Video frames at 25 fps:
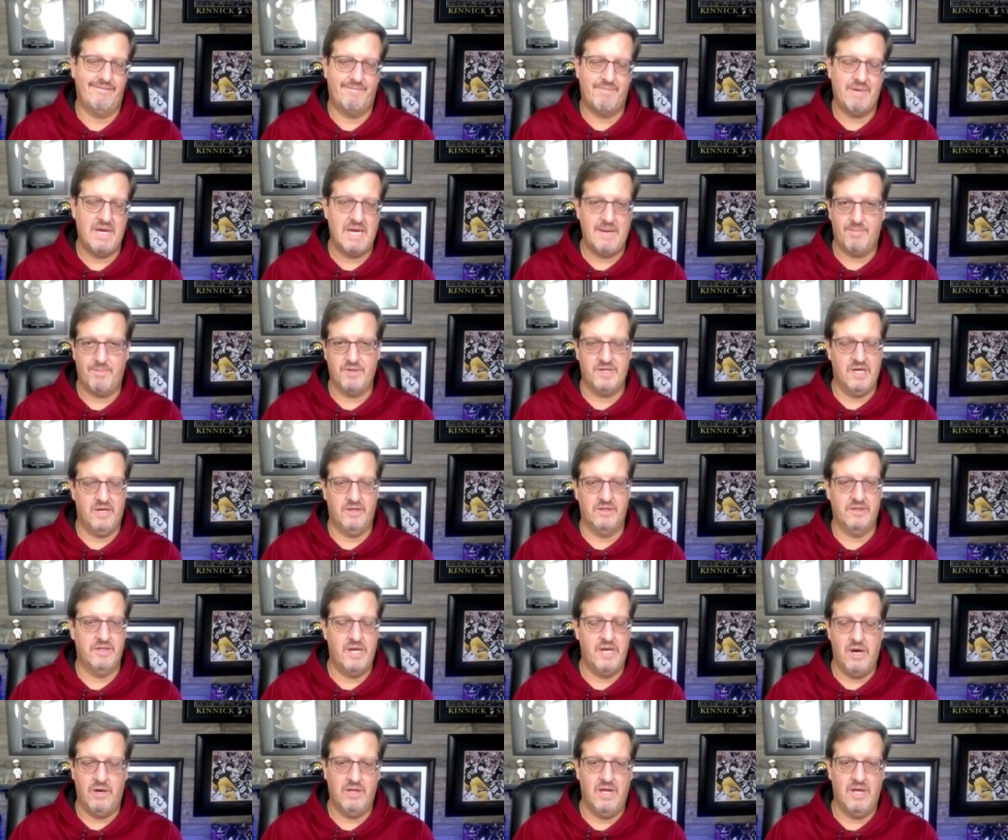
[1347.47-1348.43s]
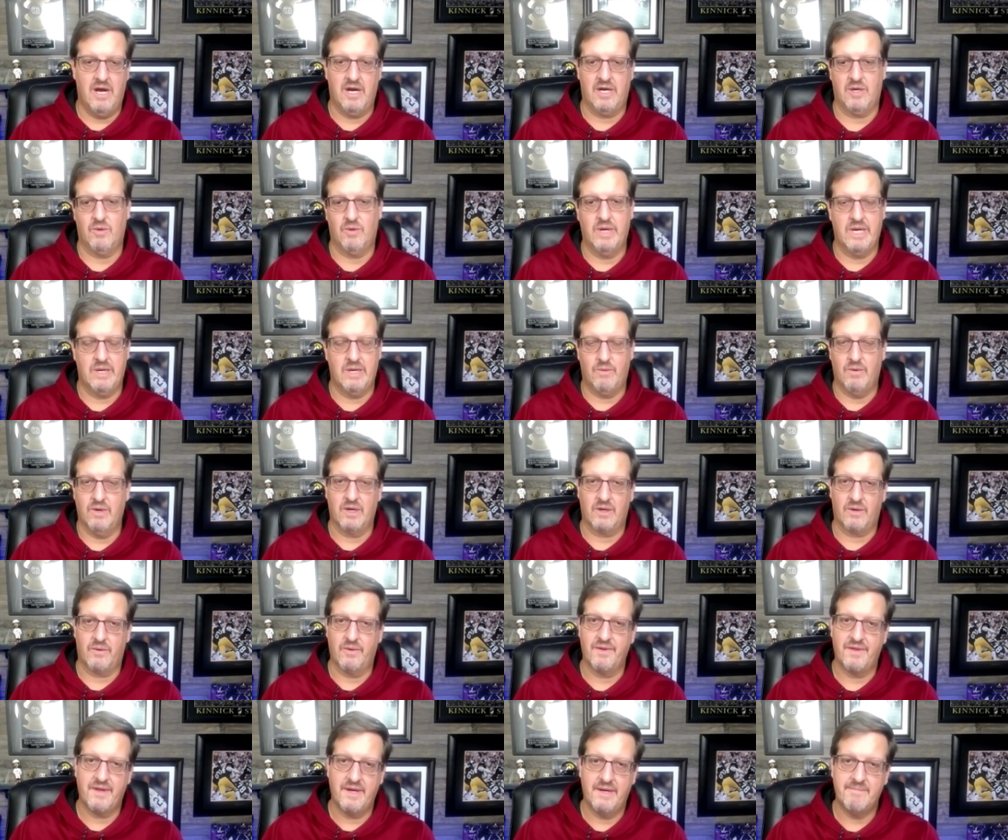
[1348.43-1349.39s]
people don't no longer want to
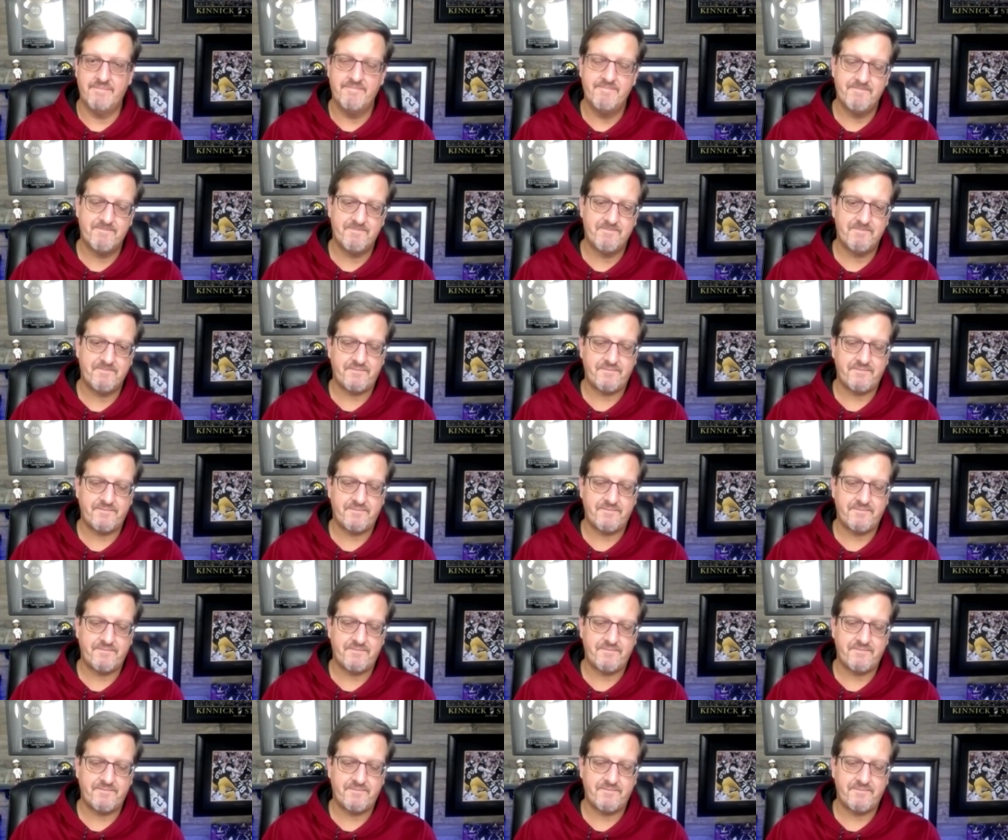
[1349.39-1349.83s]
work with him